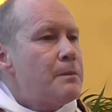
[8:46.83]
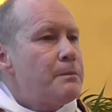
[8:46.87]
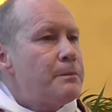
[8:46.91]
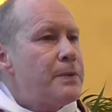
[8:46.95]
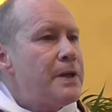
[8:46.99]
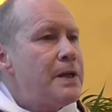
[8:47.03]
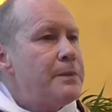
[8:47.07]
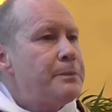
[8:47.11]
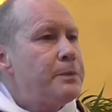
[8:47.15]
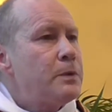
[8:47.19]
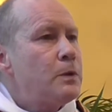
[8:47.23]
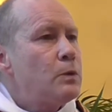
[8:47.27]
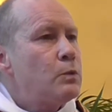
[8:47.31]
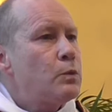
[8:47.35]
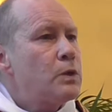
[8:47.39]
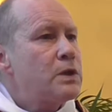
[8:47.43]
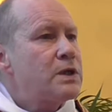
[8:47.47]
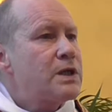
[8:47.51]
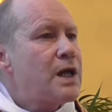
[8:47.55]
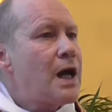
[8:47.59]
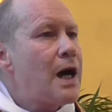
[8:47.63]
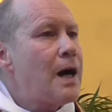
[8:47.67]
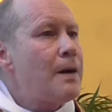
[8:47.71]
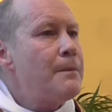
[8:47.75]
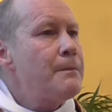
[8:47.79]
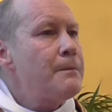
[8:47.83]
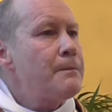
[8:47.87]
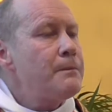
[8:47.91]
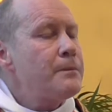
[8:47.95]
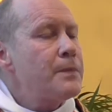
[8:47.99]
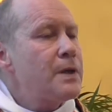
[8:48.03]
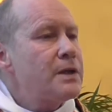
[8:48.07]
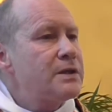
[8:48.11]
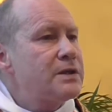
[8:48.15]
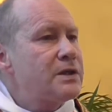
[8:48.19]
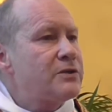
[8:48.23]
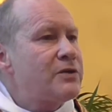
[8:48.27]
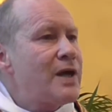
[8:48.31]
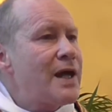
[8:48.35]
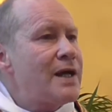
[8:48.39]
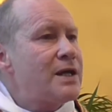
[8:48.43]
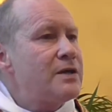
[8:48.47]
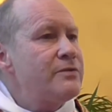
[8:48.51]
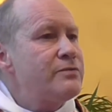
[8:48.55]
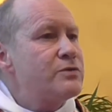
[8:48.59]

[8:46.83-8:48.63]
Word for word: People would come at the crack